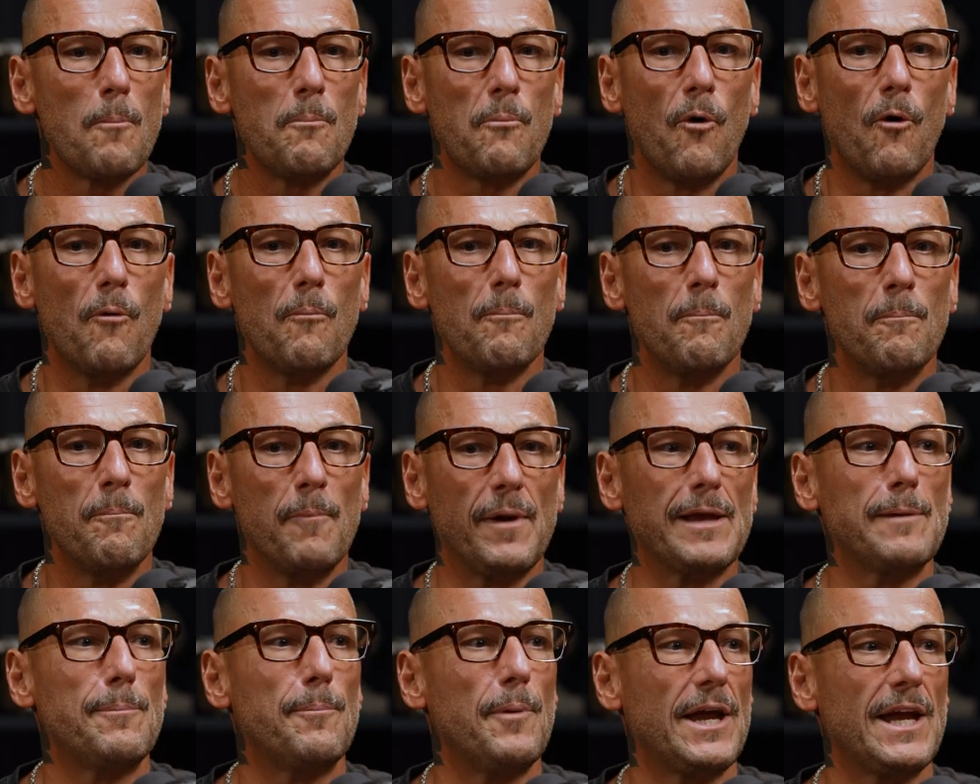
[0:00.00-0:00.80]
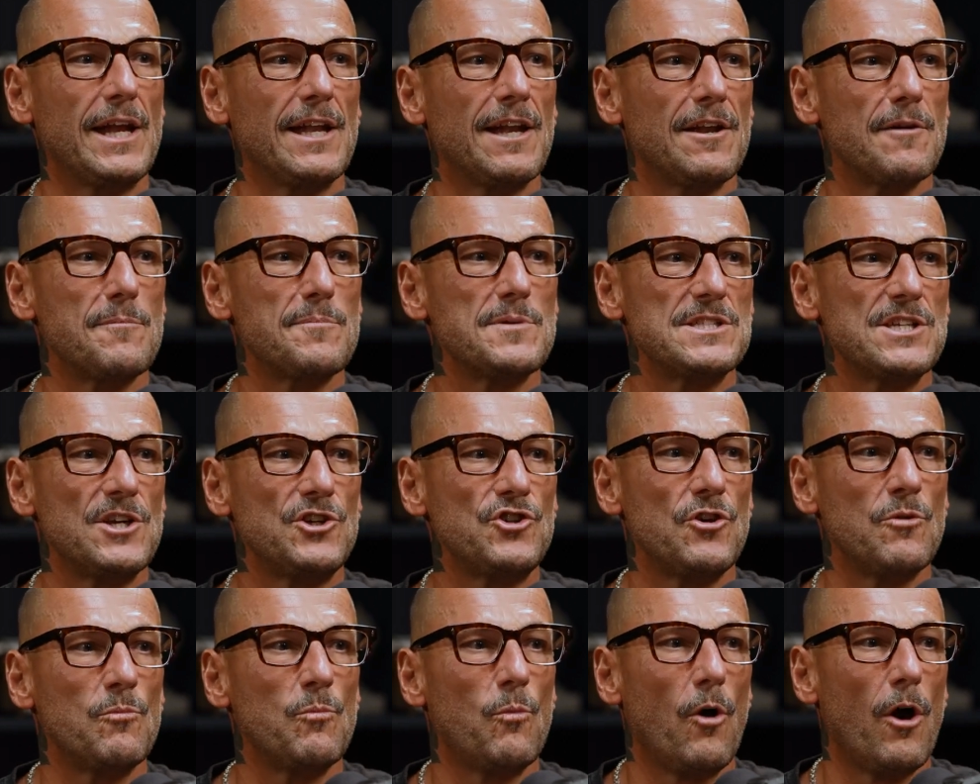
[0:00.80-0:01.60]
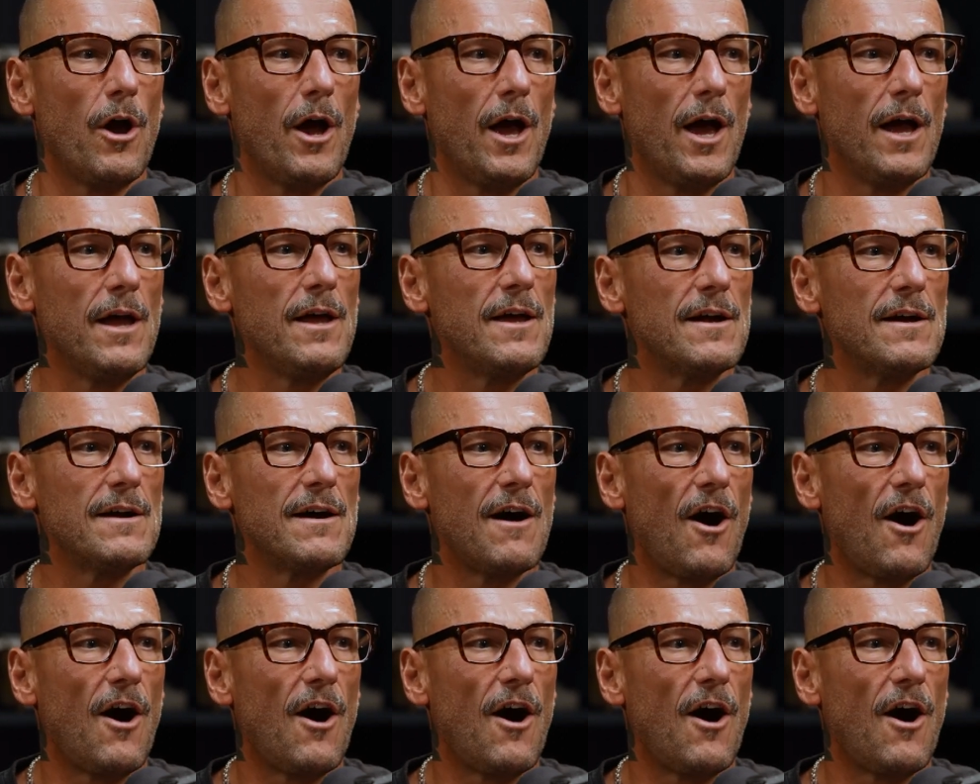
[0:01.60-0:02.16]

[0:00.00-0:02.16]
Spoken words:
but me being in a position where